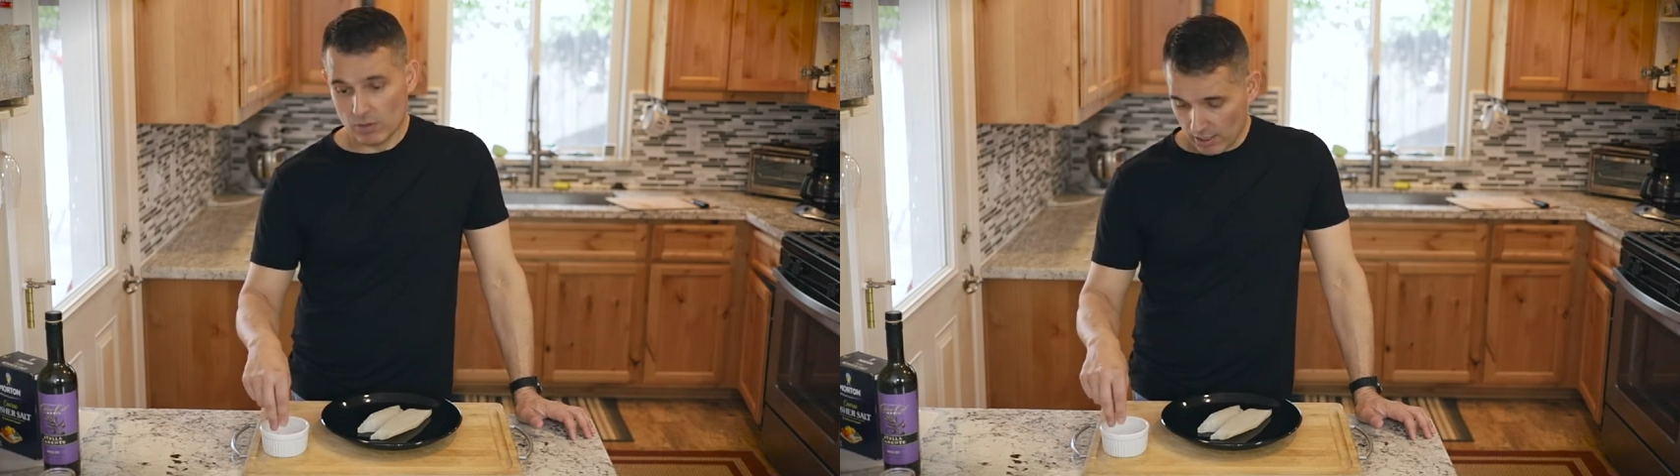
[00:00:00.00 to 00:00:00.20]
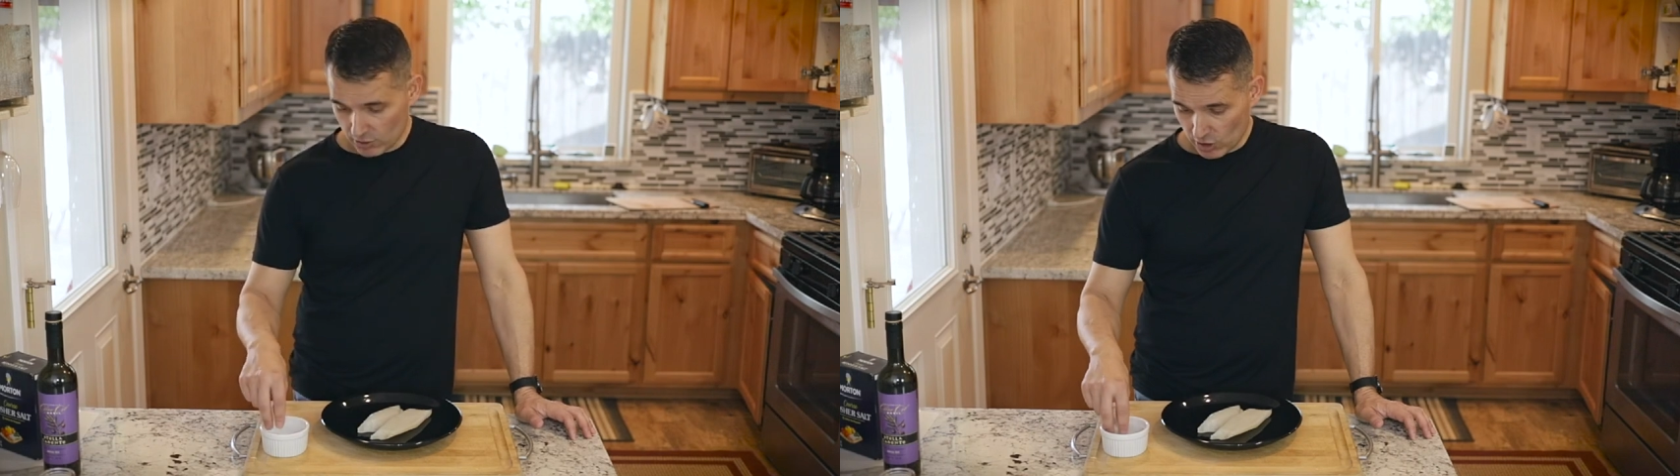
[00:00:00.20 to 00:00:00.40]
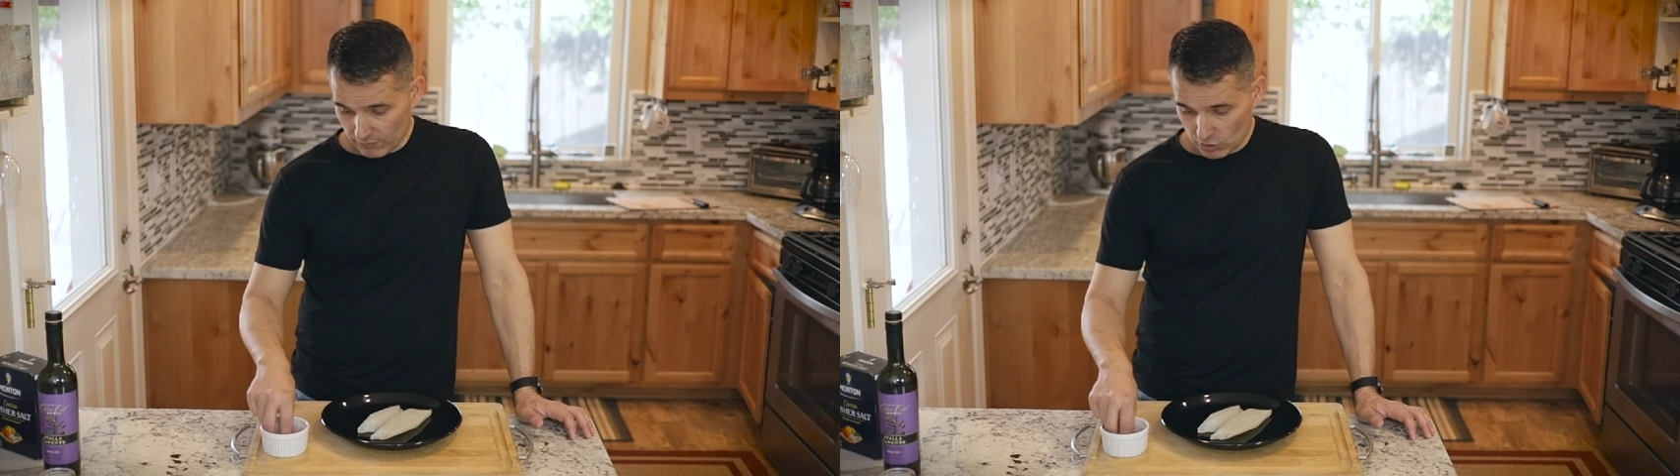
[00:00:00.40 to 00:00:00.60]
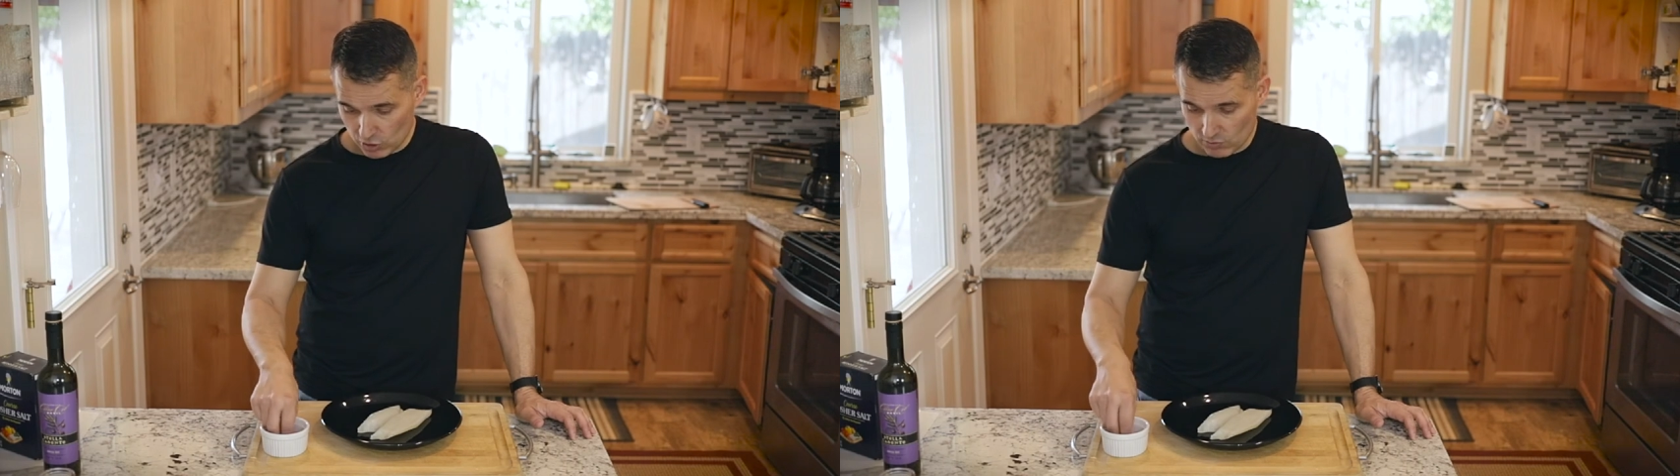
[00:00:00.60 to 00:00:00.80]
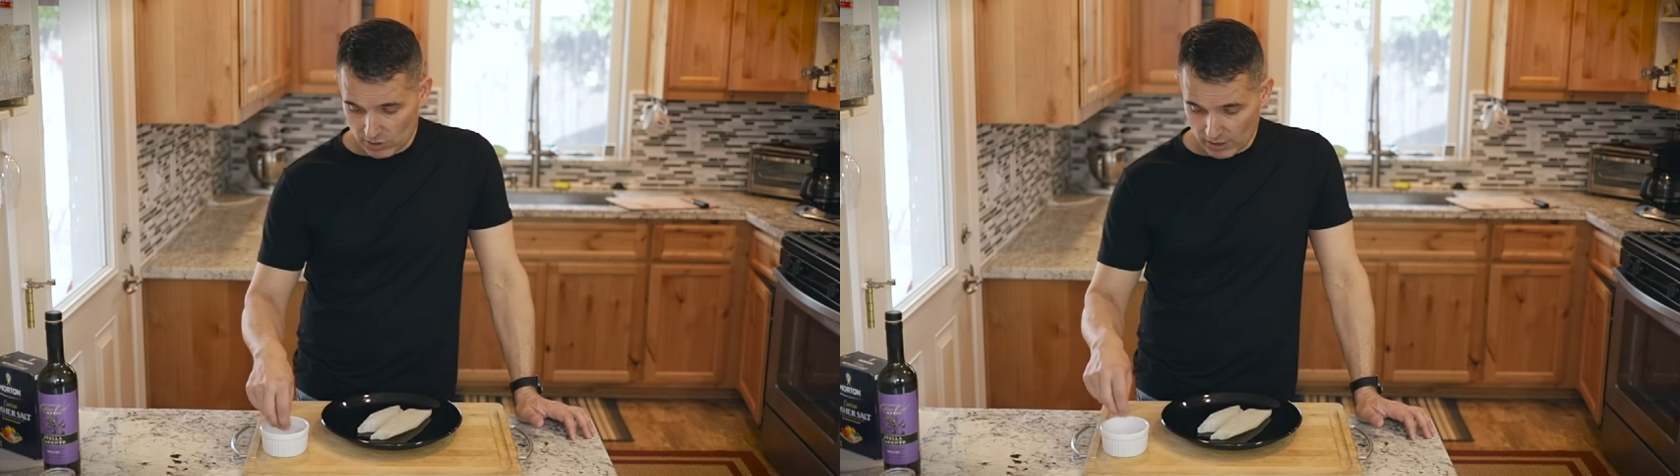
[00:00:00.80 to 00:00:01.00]
a lot of chefs
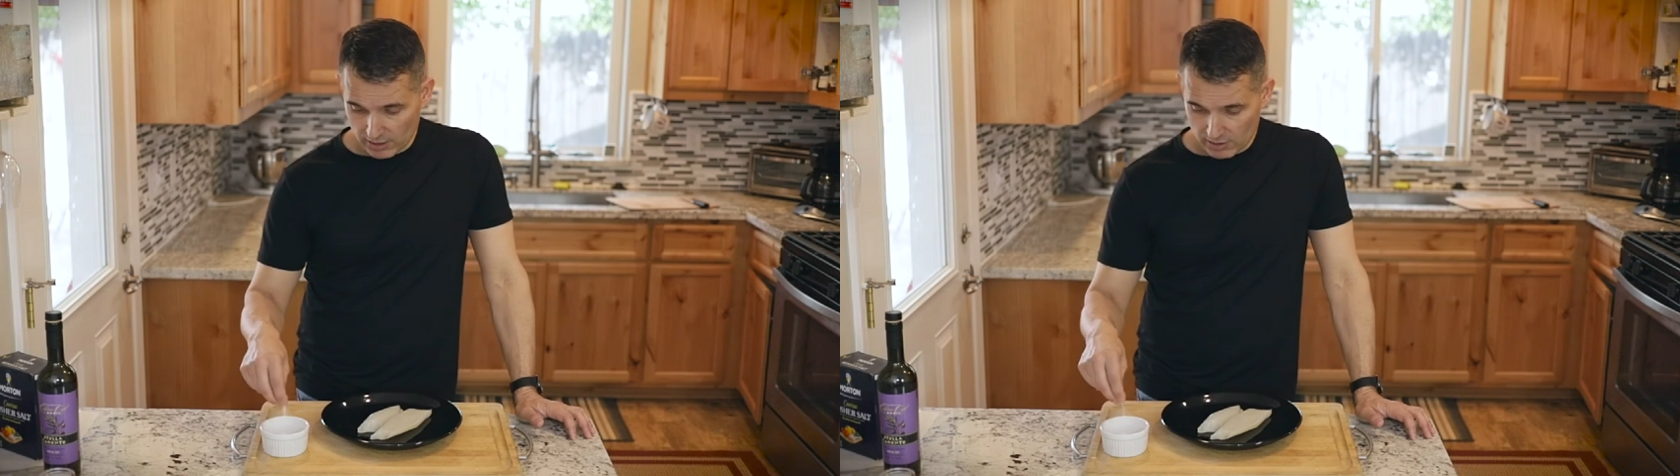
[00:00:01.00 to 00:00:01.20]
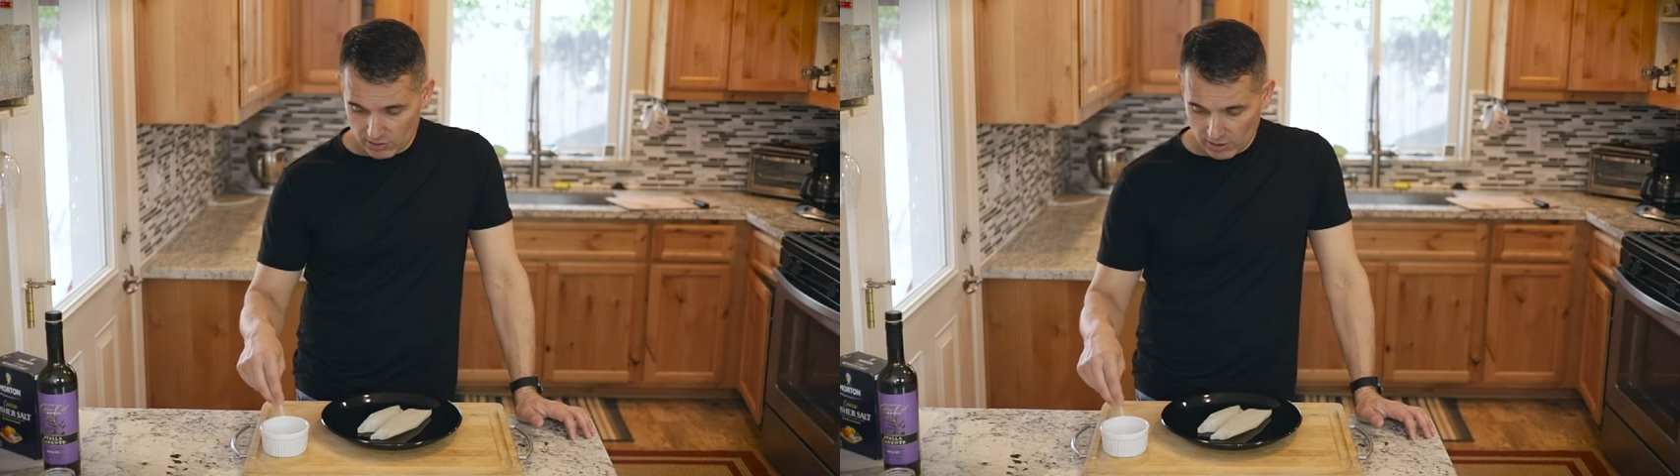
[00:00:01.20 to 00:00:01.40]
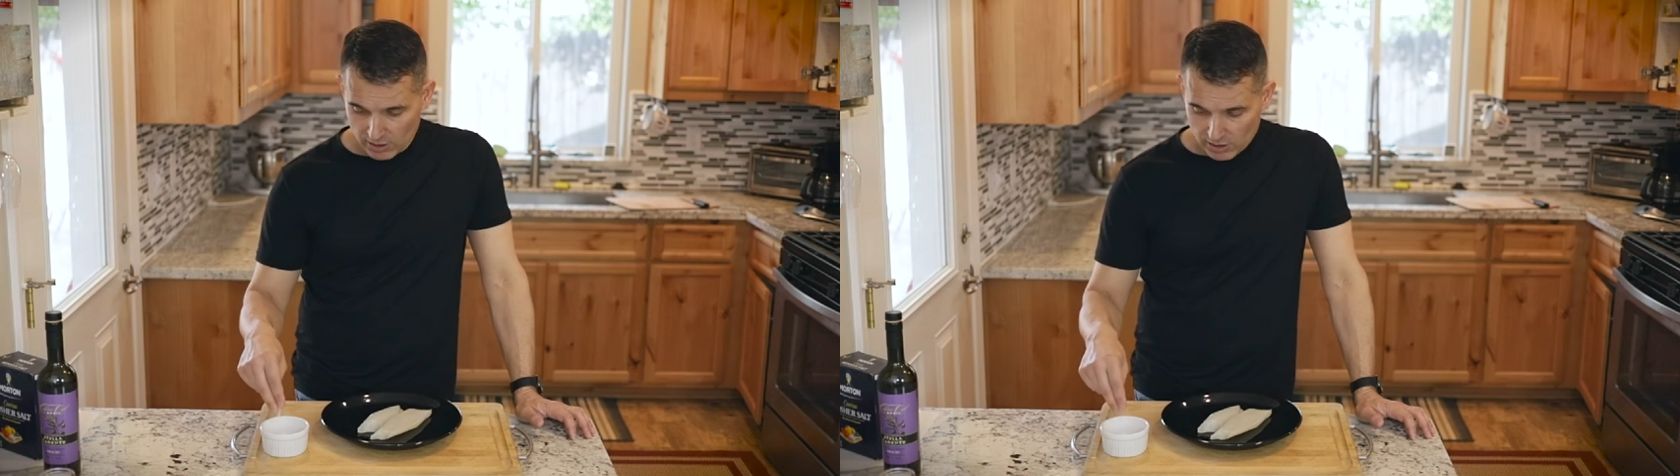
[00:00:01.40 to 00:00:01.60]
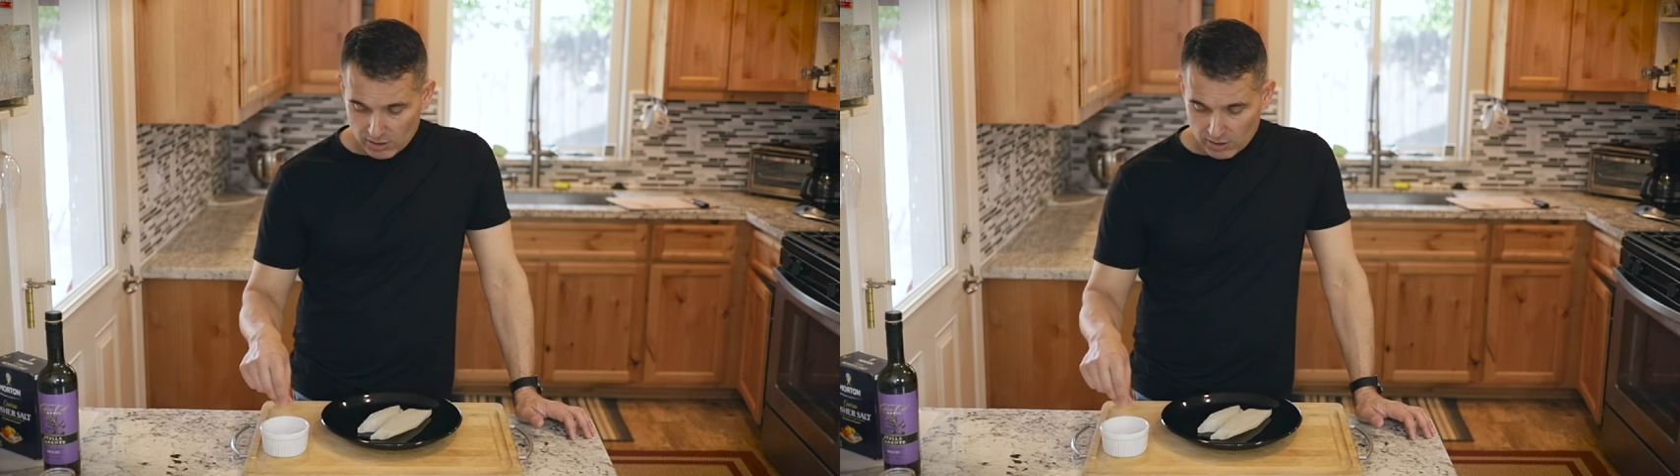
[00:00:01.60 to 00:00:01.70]
choose it, is